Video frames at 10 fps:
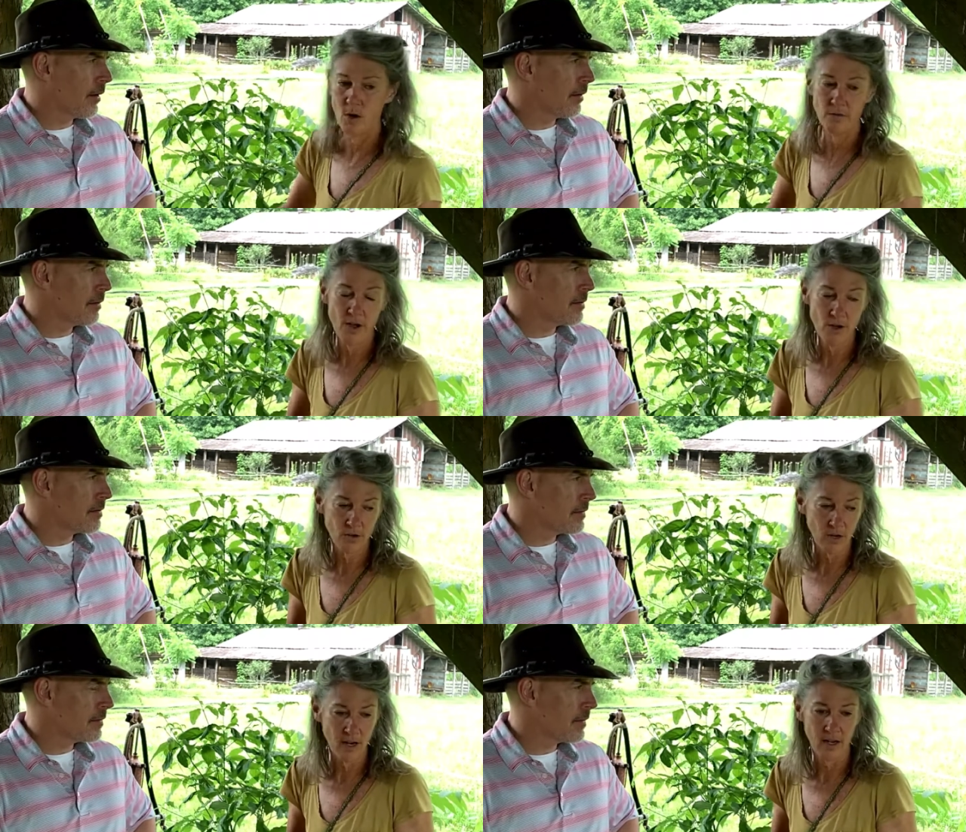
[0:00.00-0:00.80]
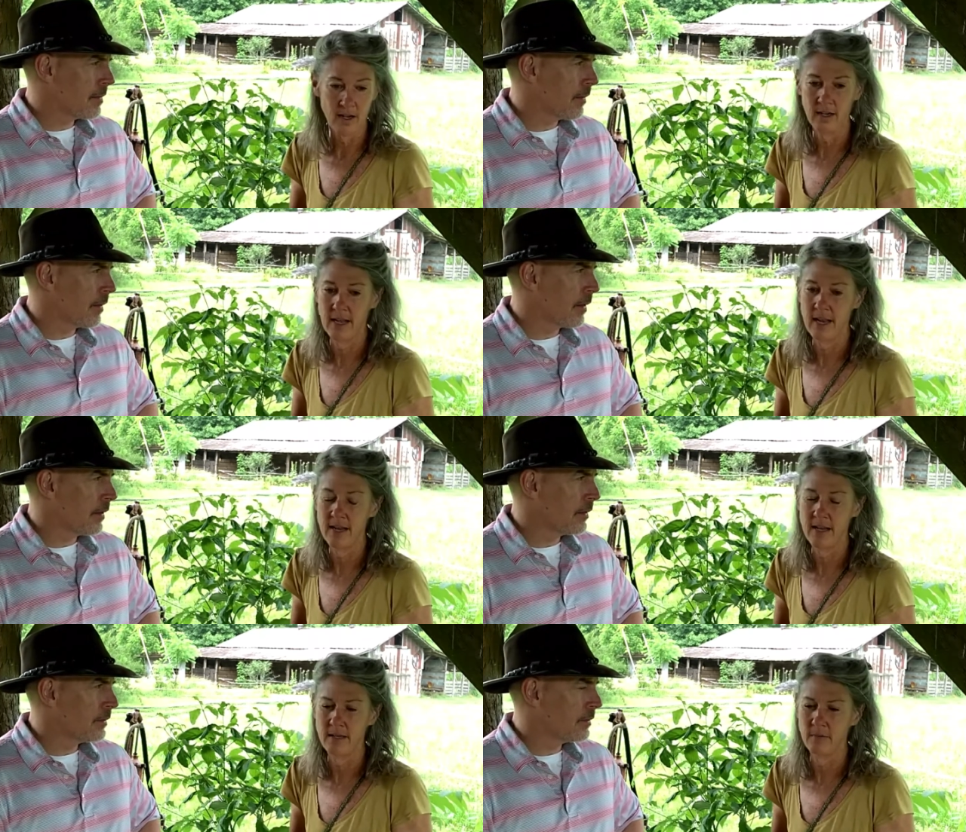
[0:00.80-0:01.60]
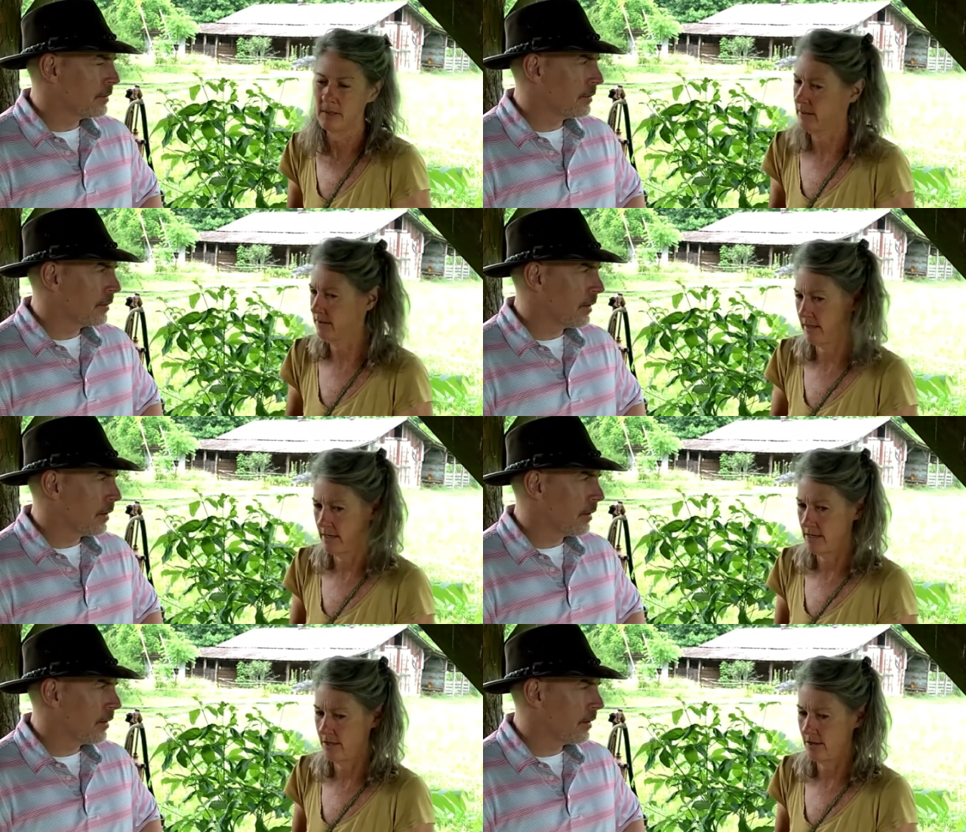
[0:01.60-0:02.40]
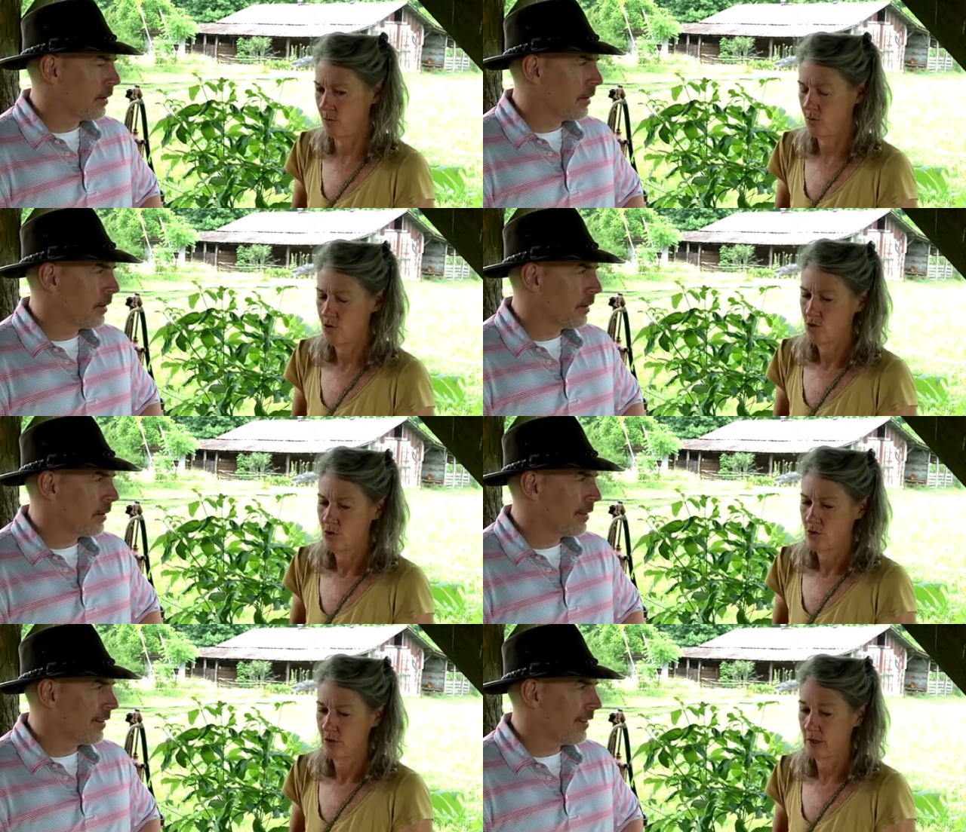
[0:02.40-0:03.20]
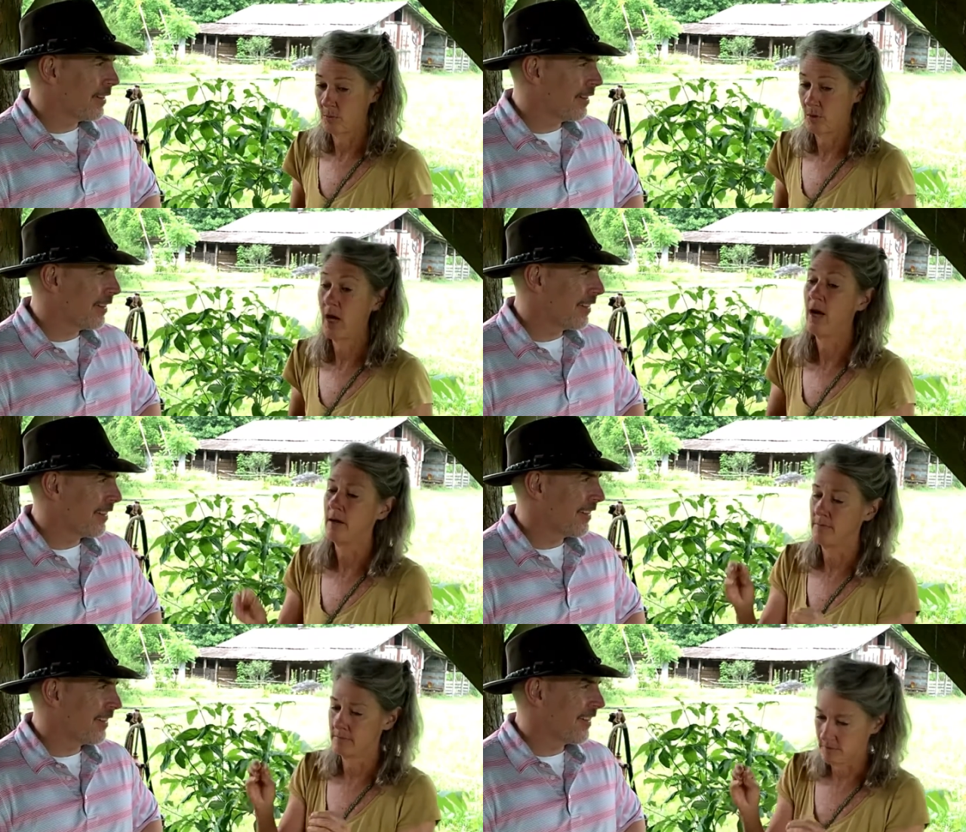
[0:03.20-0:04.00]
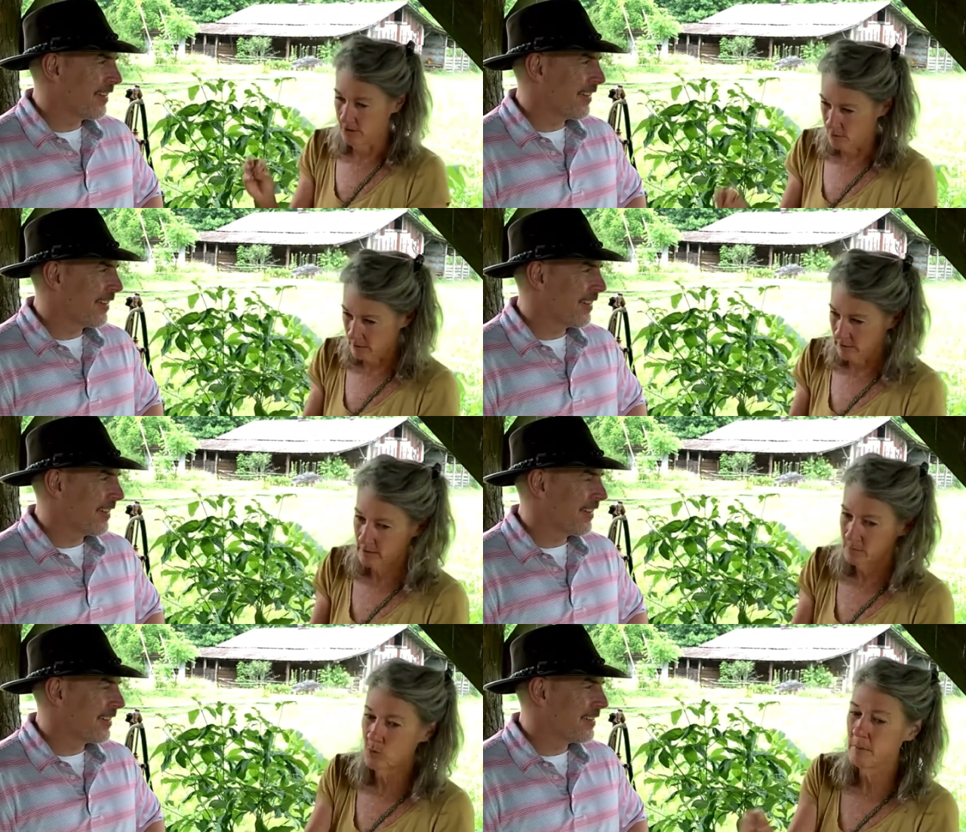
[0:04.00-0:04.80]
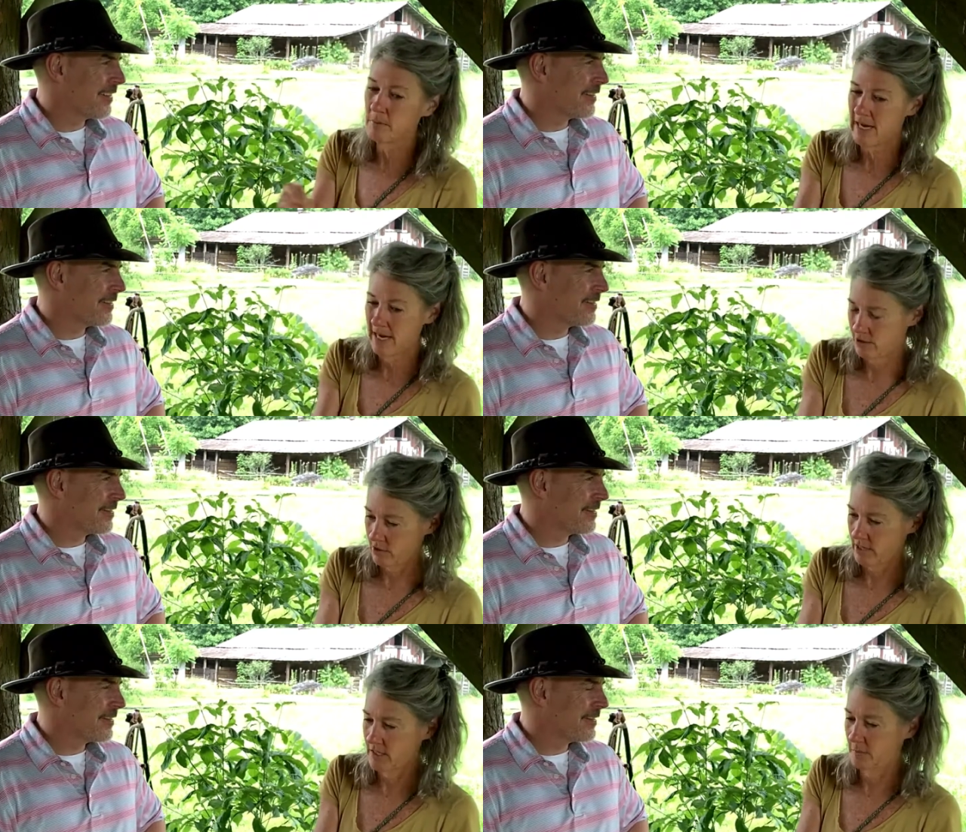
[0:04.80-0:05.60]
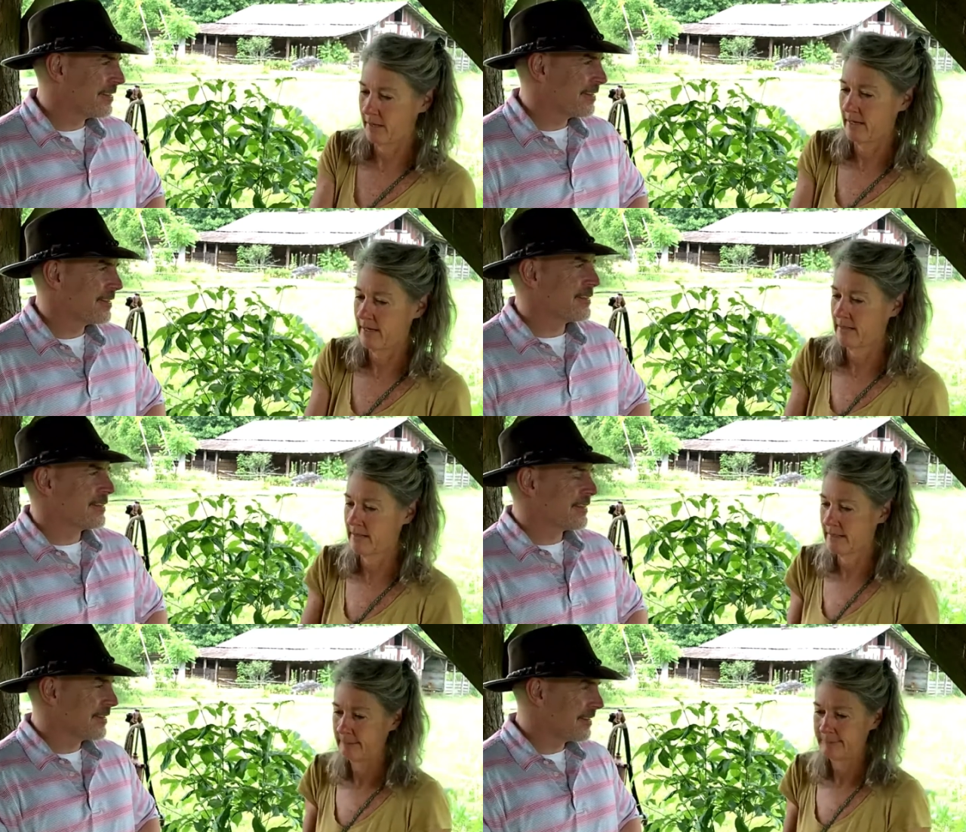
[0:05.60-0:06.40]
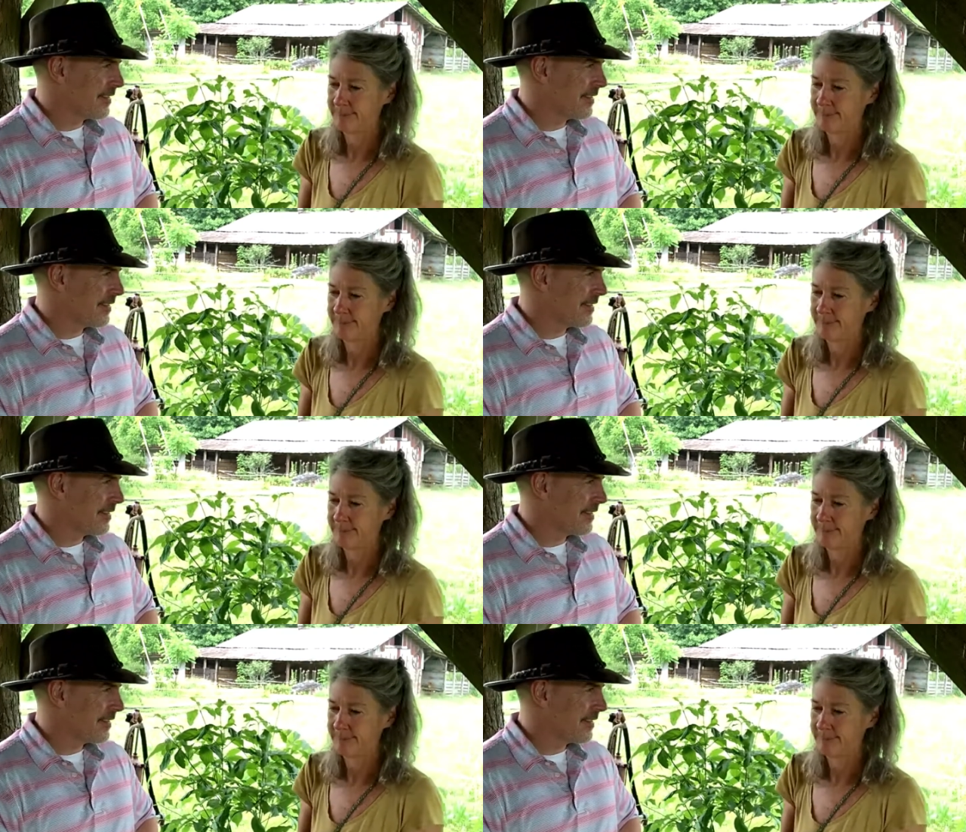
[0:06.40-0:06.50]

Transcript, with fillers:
Speaker 1: a row of okra and what else did I do? This morning? Uh, doing some sweet potato transplants.